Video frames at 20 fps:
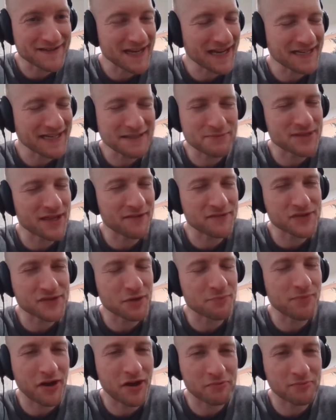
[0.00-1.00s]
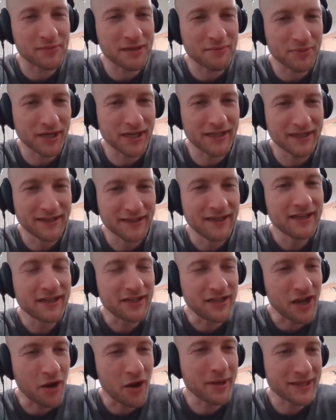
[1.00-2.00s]
Snakes themselves don't bother me, but
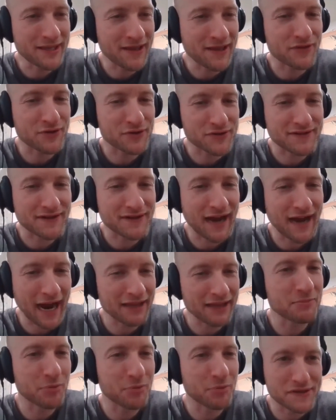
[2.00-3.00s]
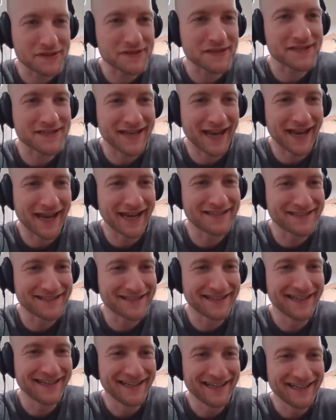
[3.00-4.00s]
knowing that there's highly poisonous
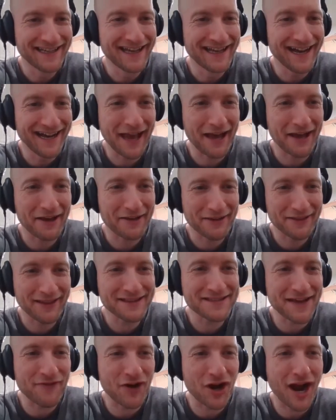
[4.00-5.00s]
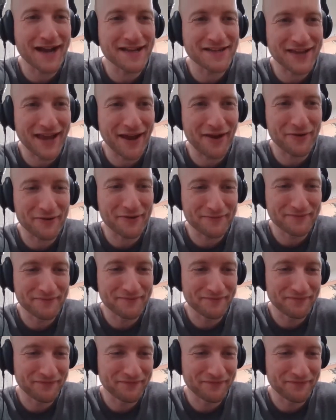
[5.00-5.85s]
snakes, yeah, let's have our eyes out.